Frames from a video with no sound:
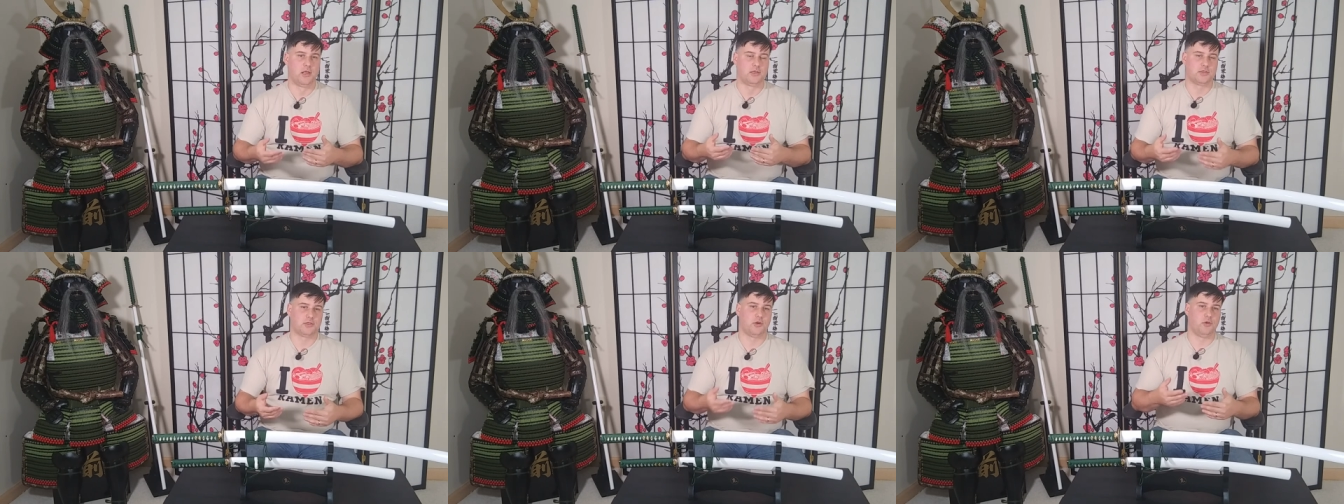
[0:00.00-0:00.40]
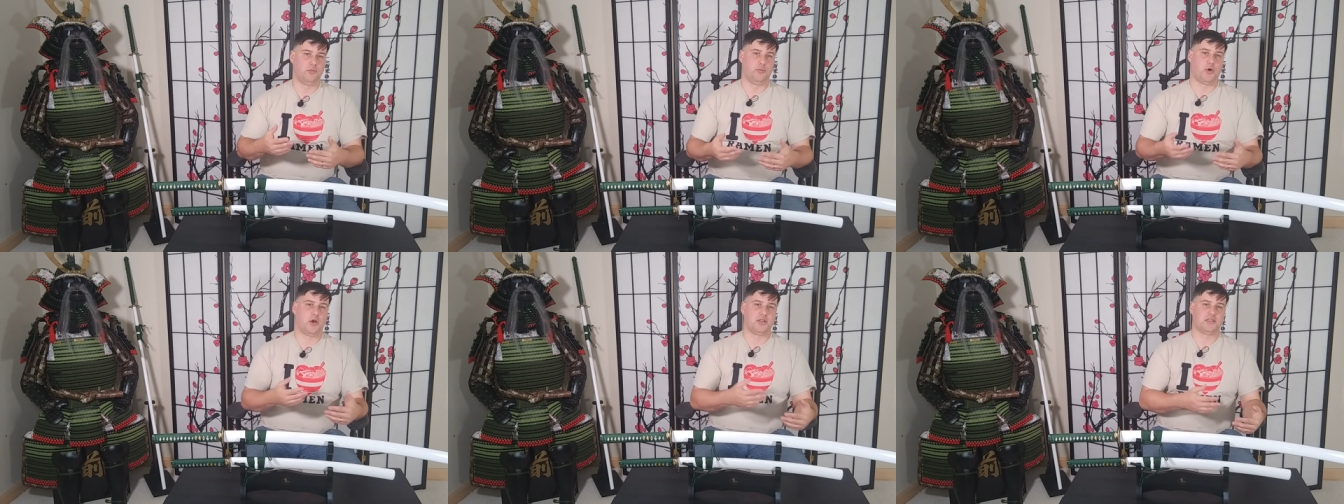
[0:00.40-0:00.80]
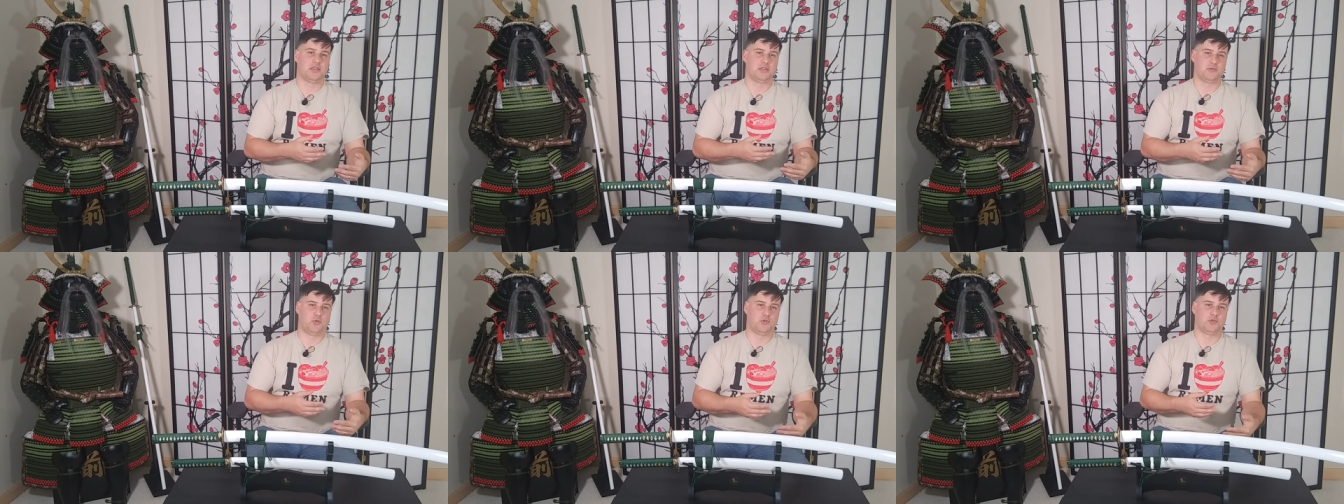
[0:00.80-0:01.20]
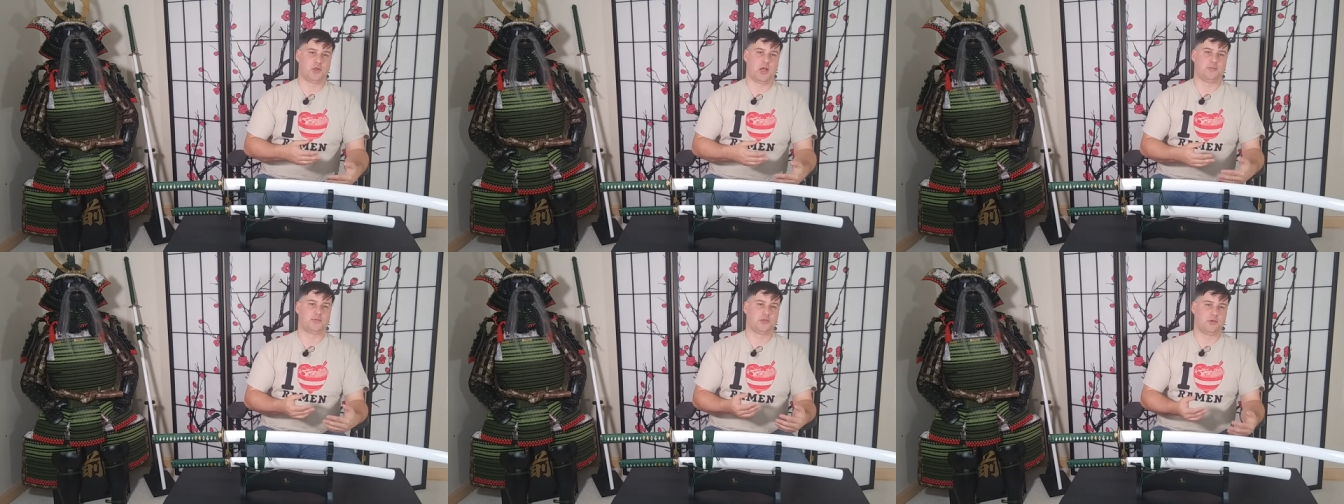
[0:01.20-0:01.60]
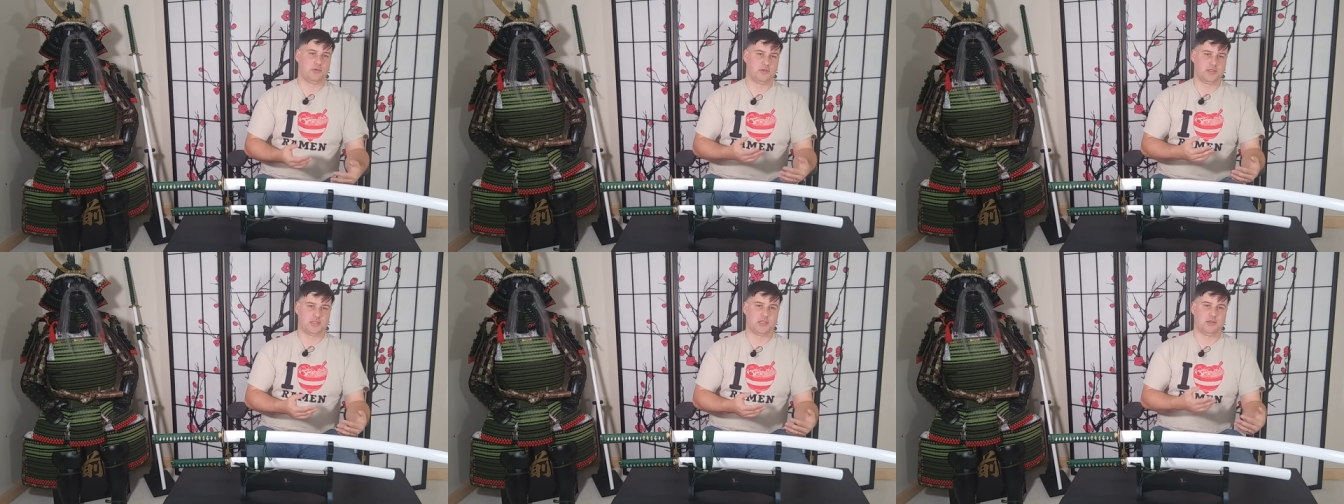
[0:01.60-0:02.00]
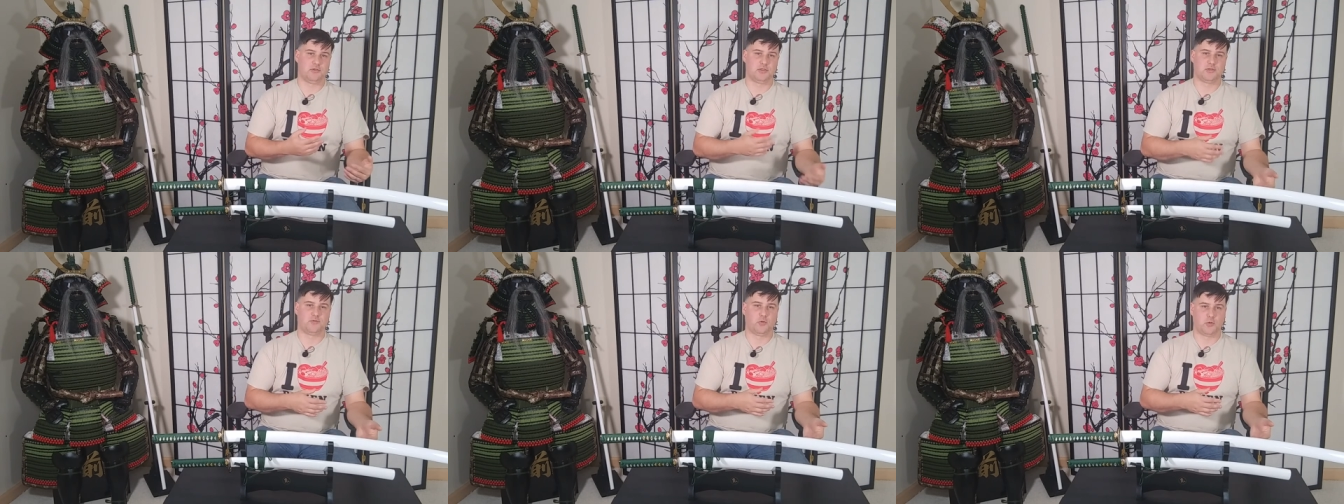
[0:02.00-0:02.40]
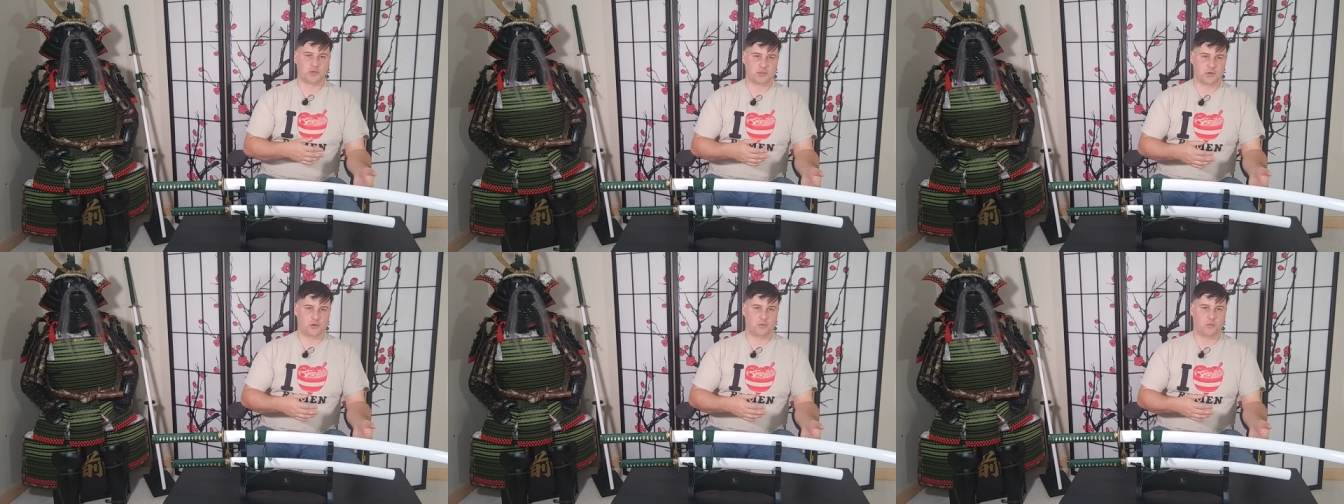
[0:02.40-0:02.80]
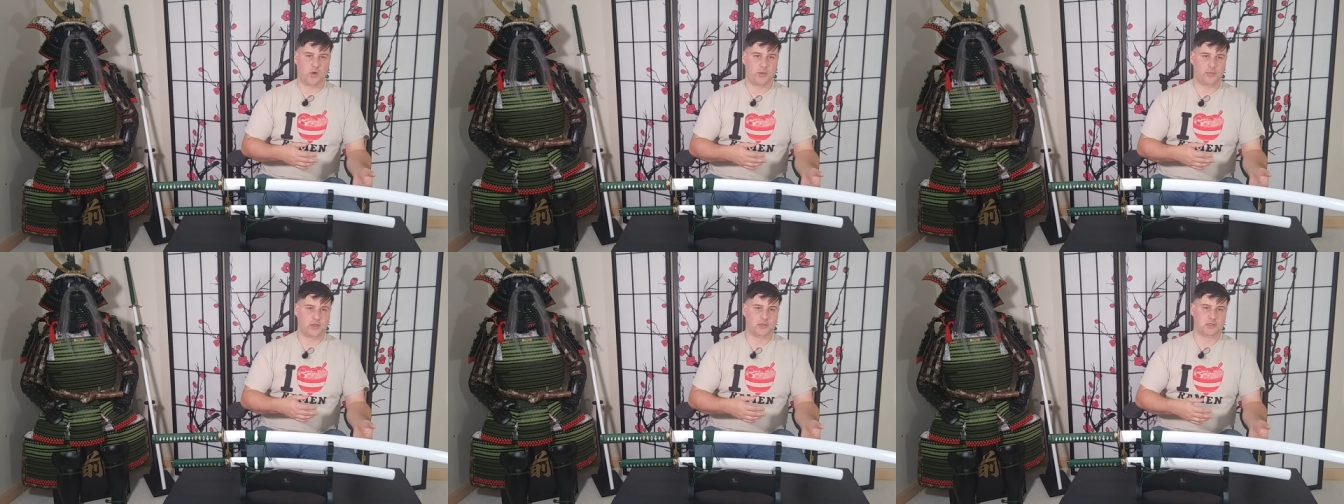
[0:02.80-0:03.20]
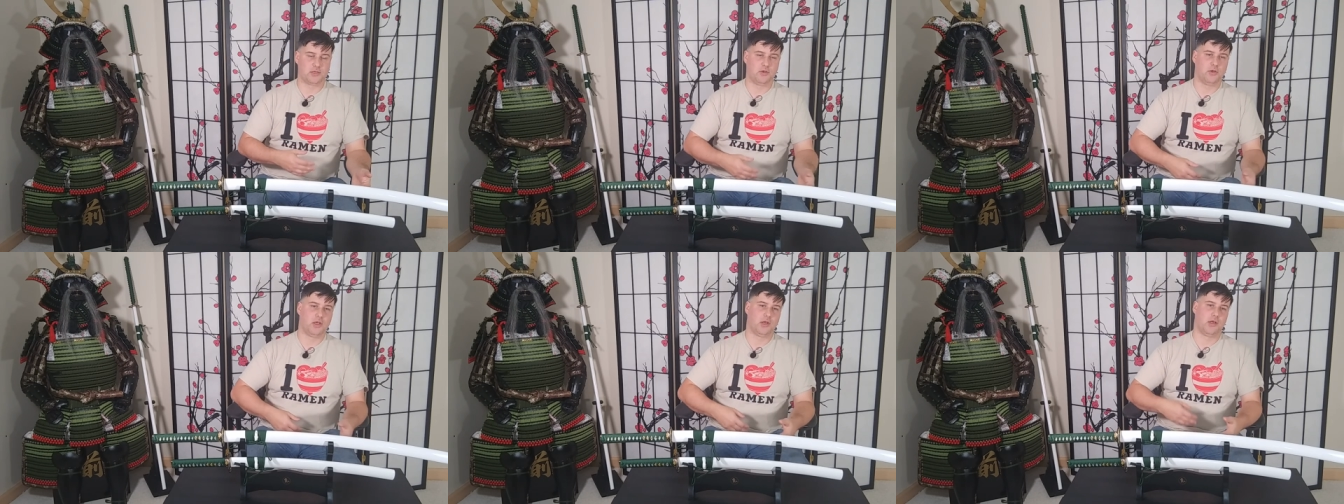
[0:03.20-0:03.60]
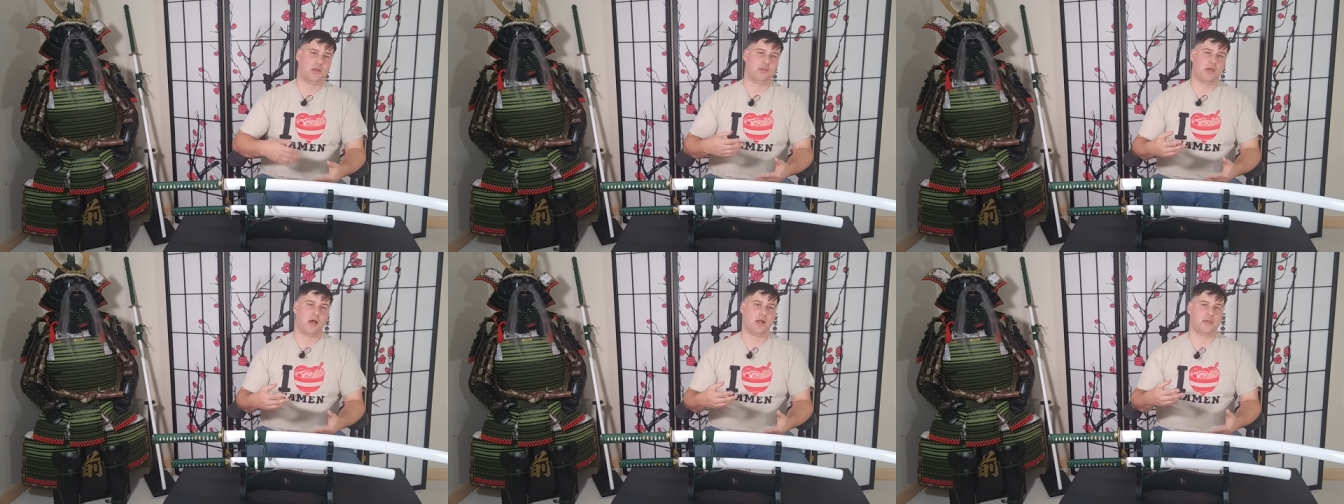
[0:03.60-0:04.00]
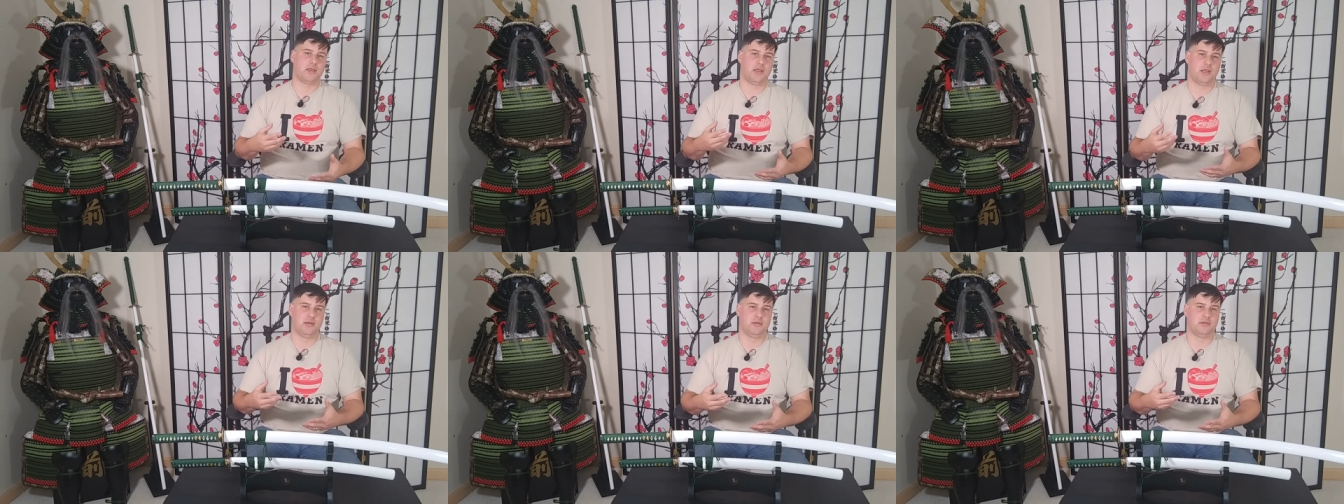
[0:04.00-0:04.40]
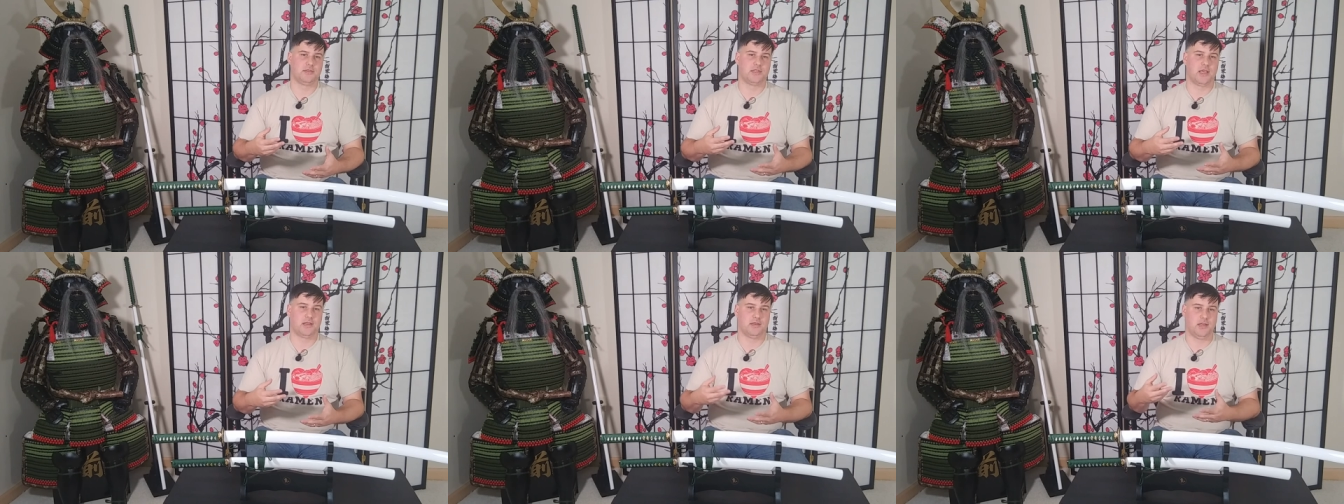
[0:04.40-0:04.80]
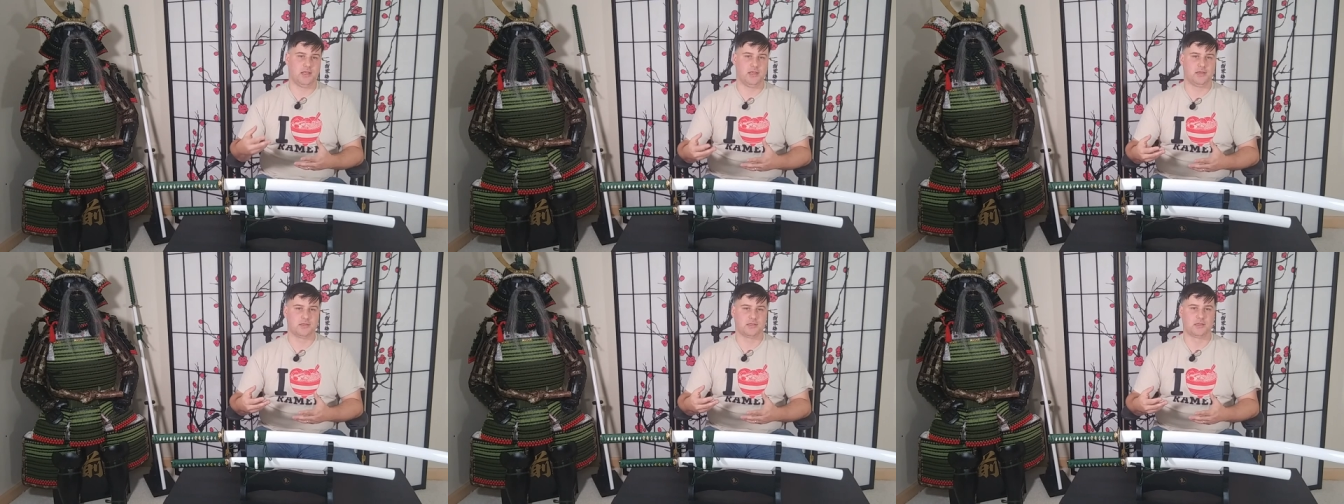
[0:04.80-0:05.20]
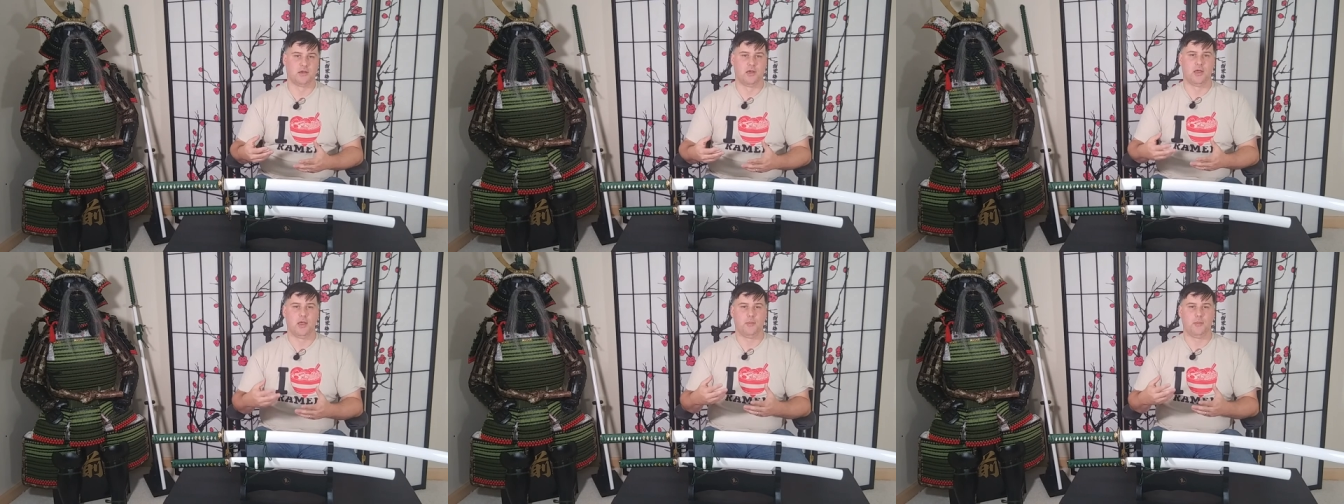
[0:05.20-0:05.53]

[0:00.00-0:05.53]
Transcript: Certain bosses will drop certain skills for certain weapons, so you can unlock hidden techniques